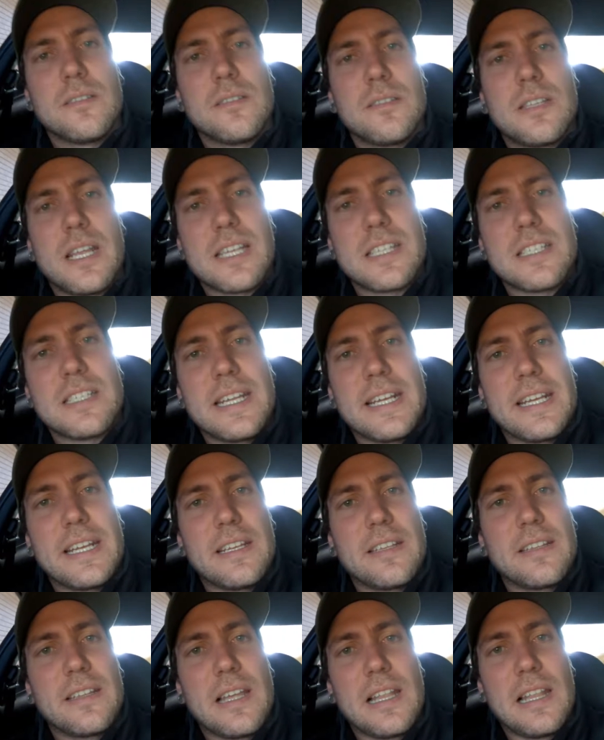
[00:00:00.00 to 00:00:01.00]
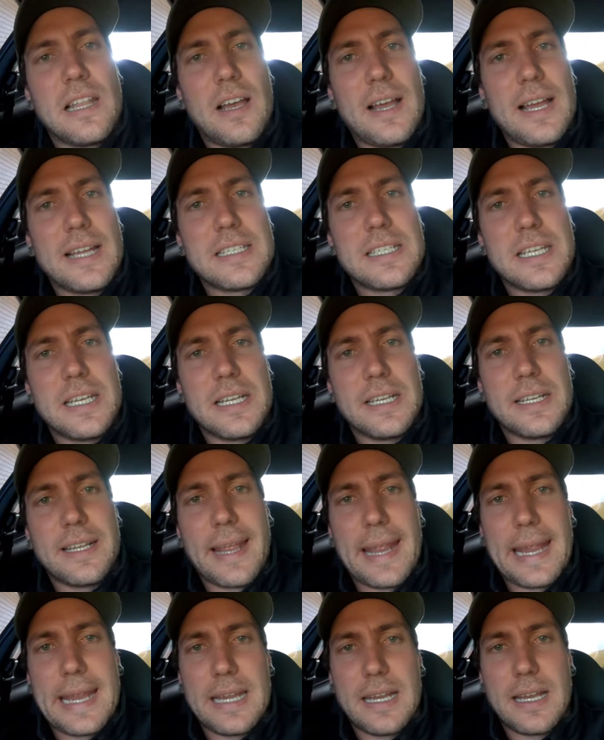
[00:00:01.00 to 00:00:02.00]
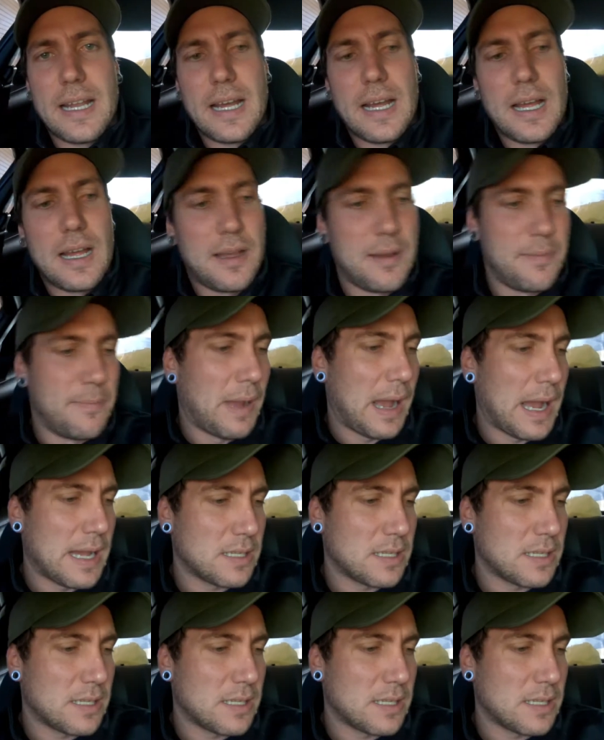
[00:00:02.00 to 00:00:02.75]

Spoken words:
Testing the lighting in my